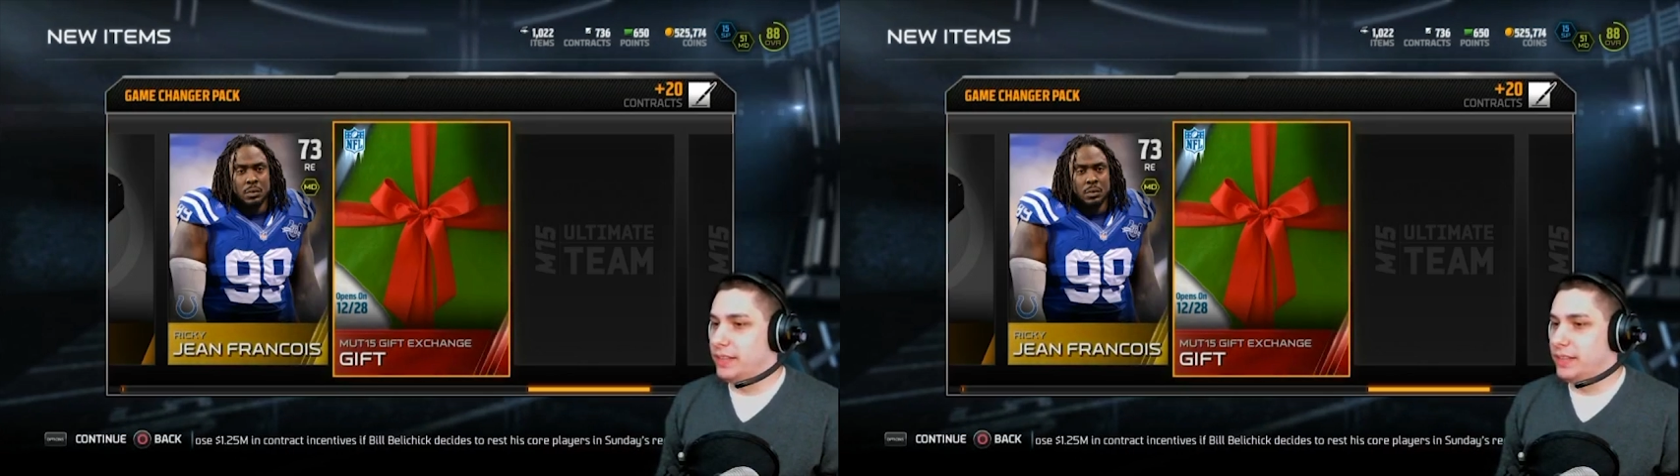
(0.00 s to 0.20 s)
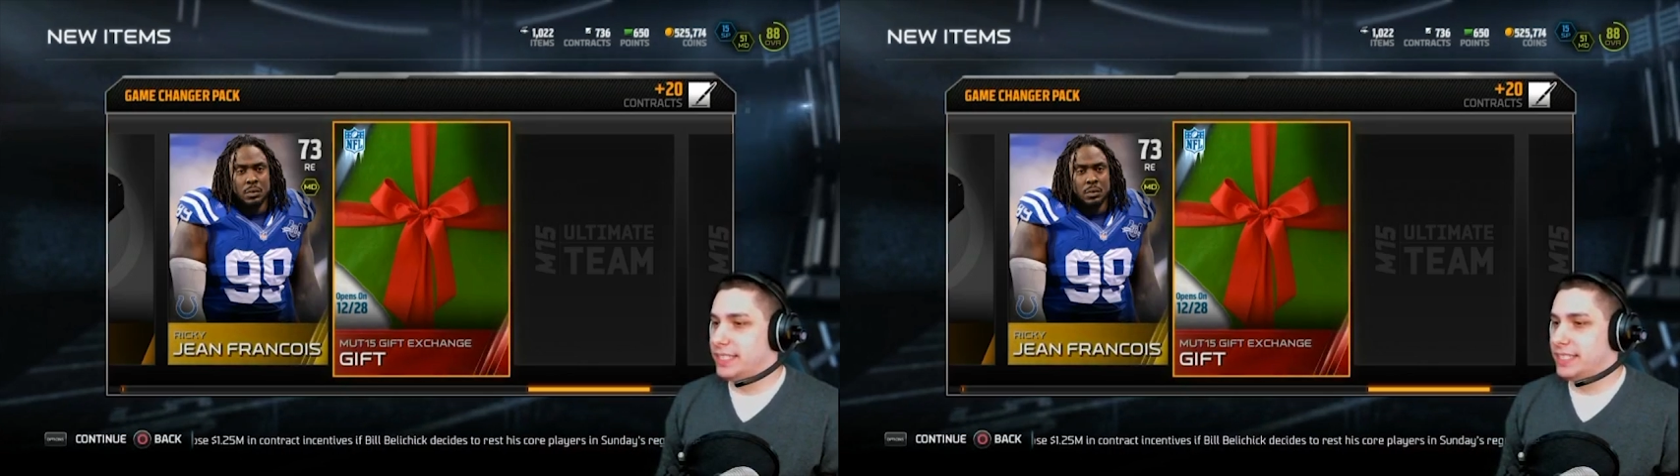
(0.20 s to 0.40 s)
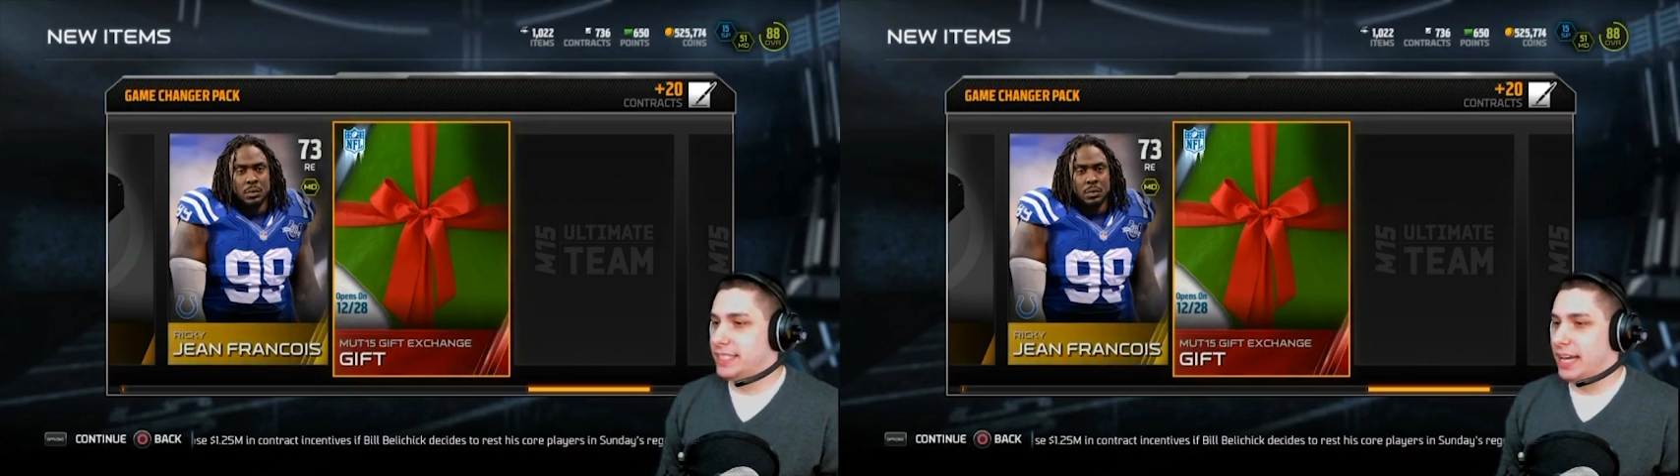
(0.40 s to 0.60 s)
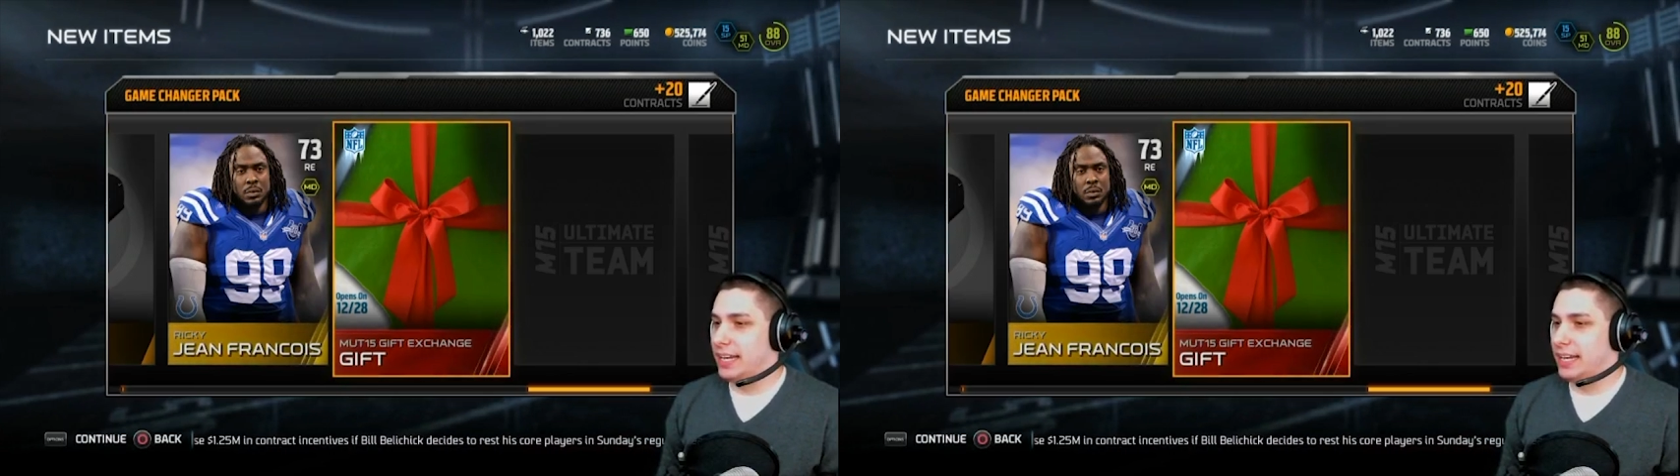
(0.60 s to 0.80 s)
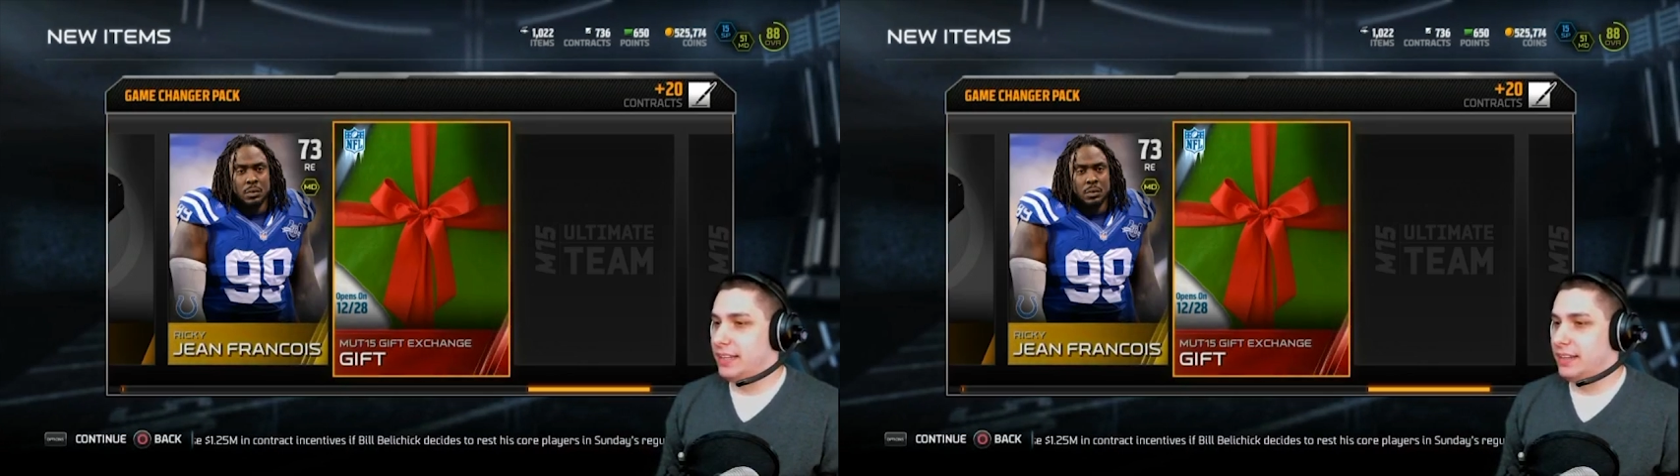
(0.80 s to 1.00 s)
pro packs,
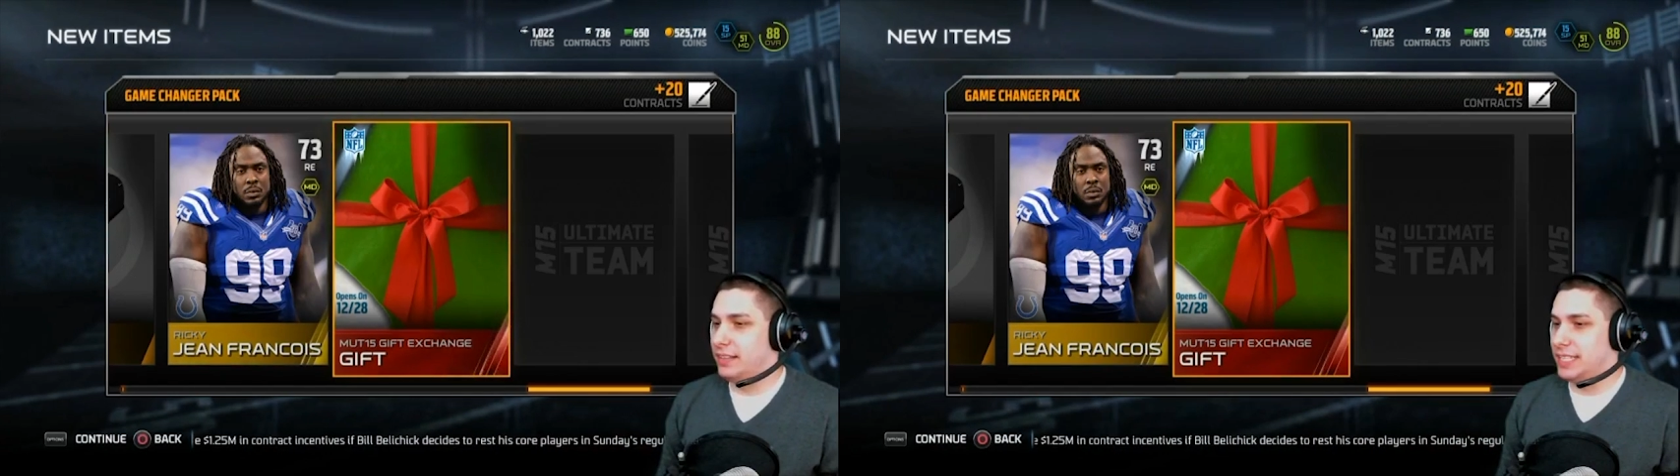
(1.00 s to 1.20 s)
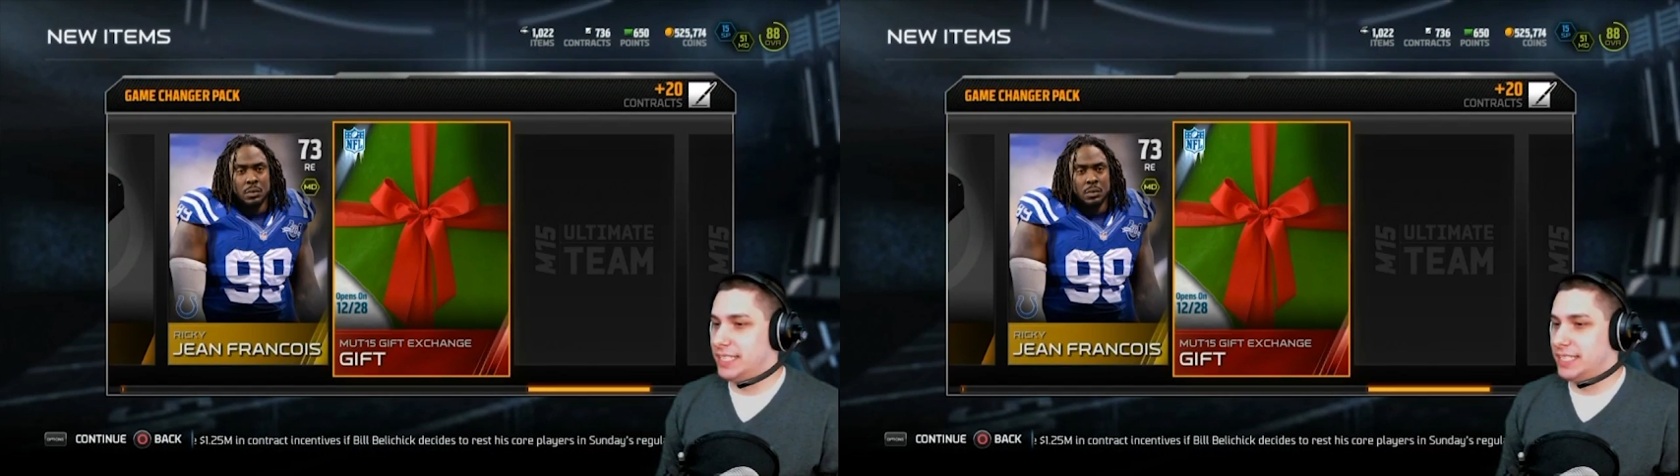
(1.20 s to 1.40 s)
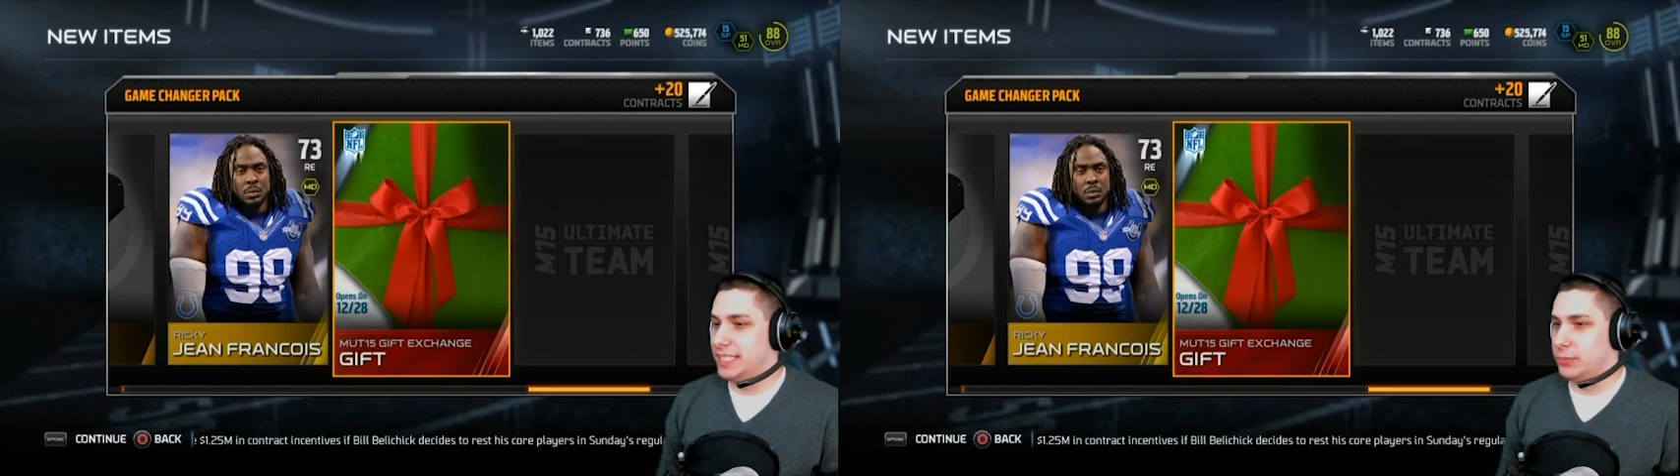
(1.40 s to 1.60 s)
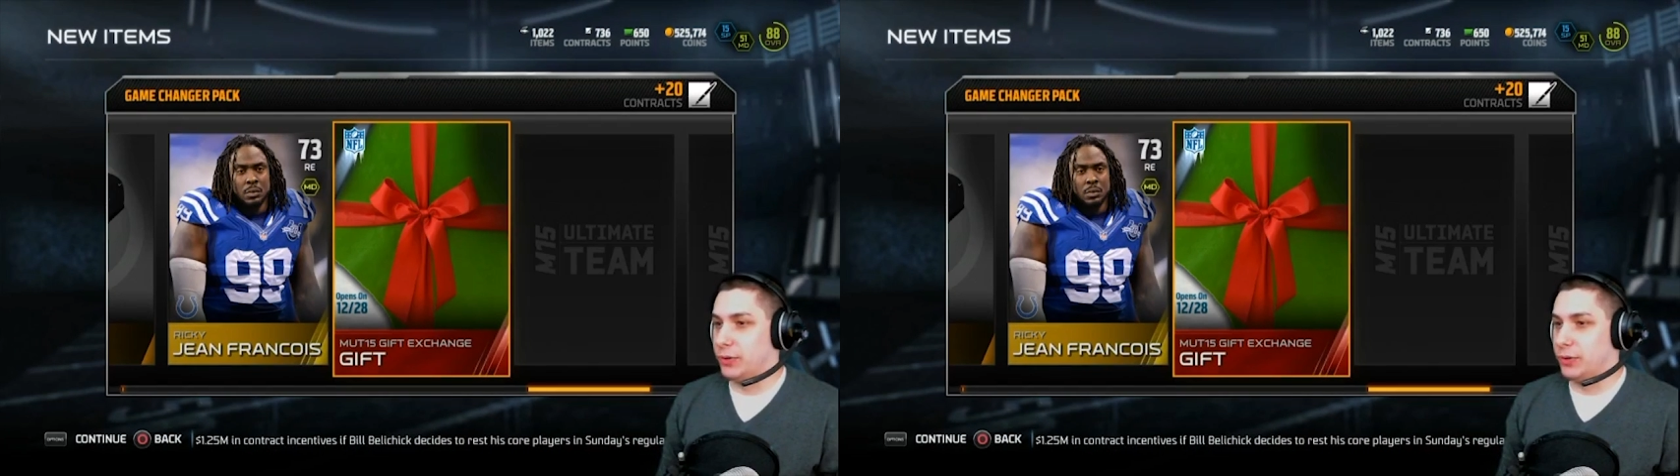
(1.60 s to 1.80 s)
something like that,